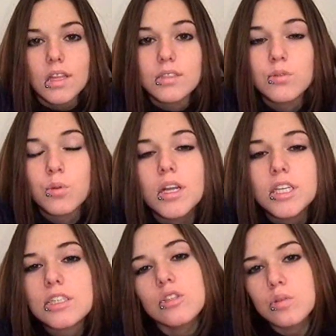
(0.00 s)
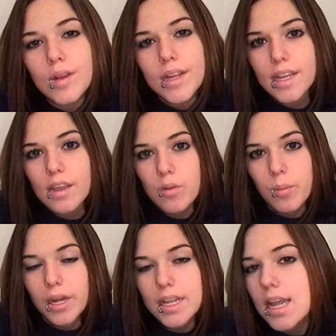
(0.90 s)
Thanks for watching Scriggity,
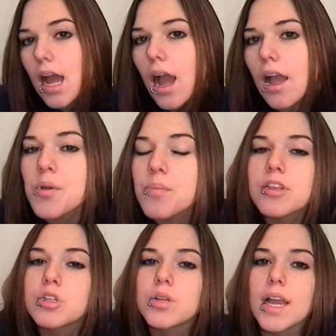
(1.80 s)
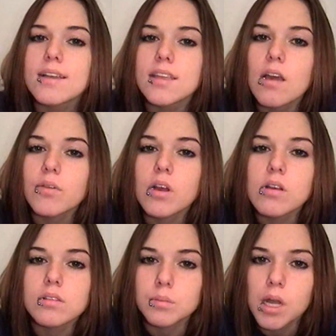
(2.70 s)
everybody. I hope that you guys have an
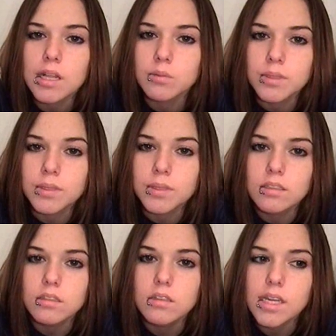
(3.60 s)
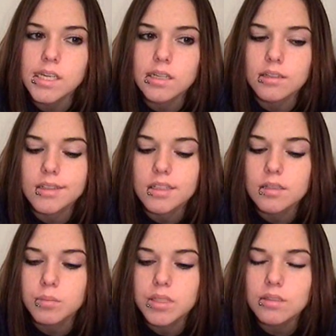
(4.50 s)
awesome Halloween, and
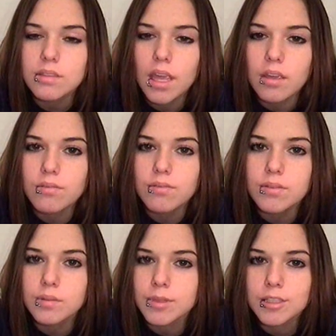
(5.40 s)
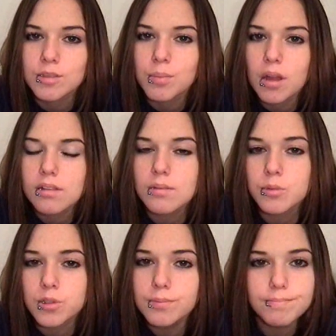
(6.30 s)
be safe as much as
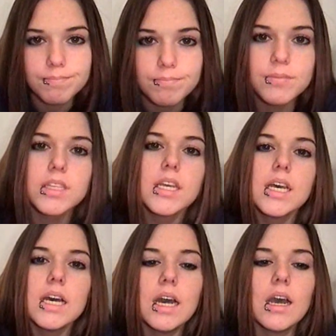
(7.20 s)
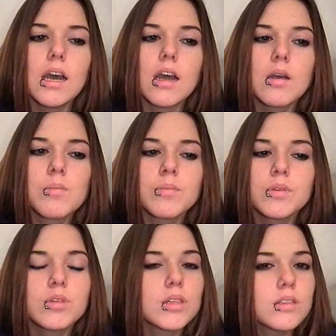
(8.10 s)
possible.
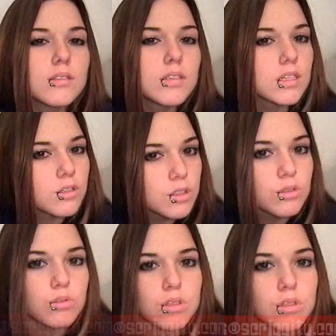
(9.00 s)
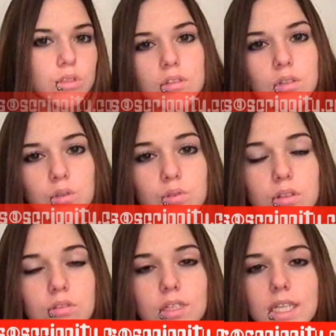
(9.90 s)
You can send your news to
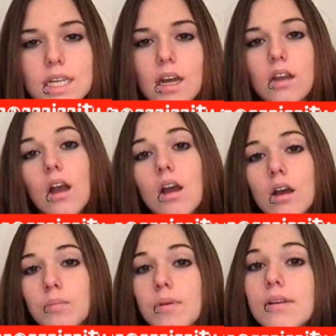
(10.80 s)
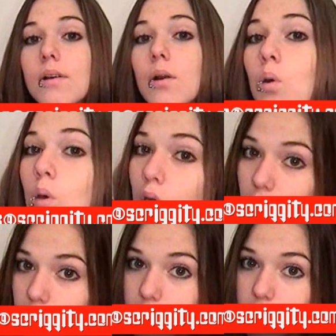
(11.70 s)
news@scriggity.com,
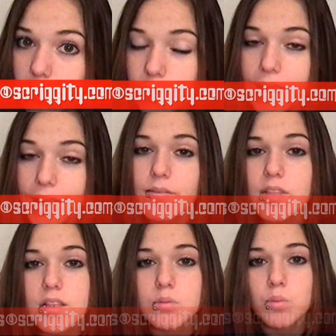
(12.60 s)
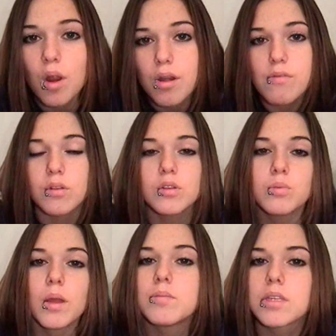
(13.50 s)
or we have this wonderful
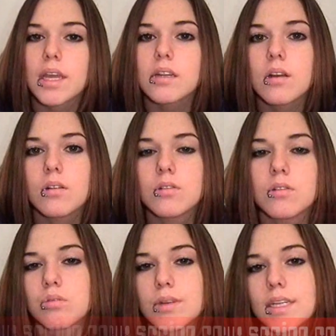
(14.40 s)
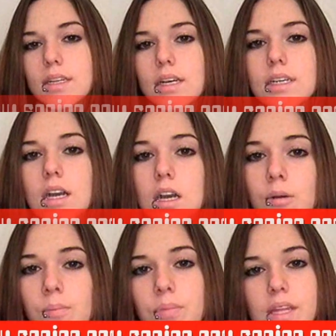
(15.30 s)
new website called
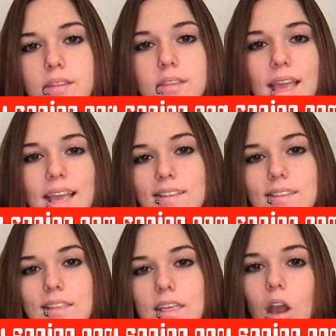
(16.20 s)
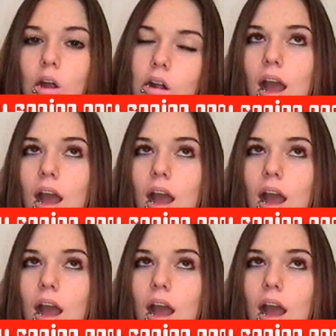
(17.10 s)
scrig.com. That's SCRIGG.com.